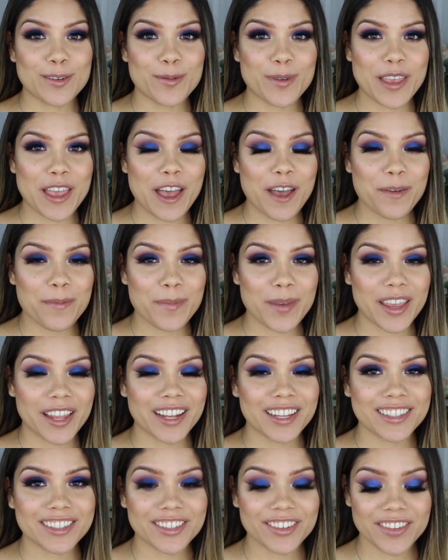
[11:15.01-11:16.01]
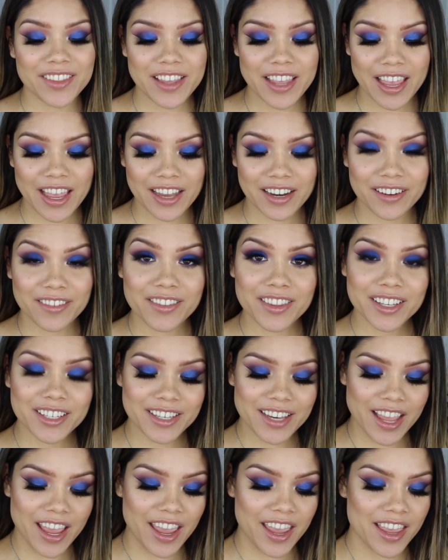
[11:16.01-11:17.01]
so we have made it to the end of the
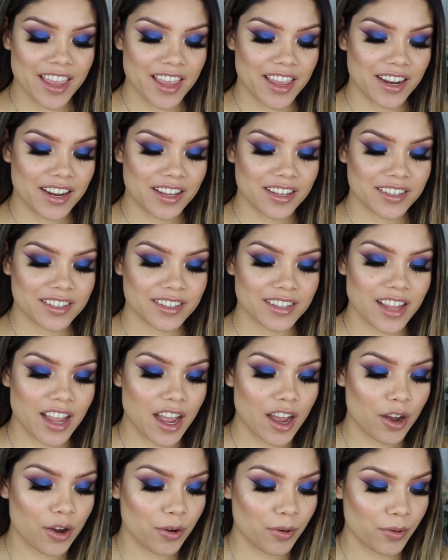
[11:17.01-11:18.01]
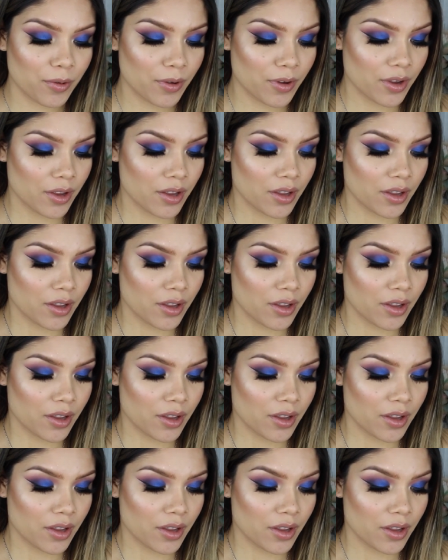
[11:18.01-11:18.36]
day. It is now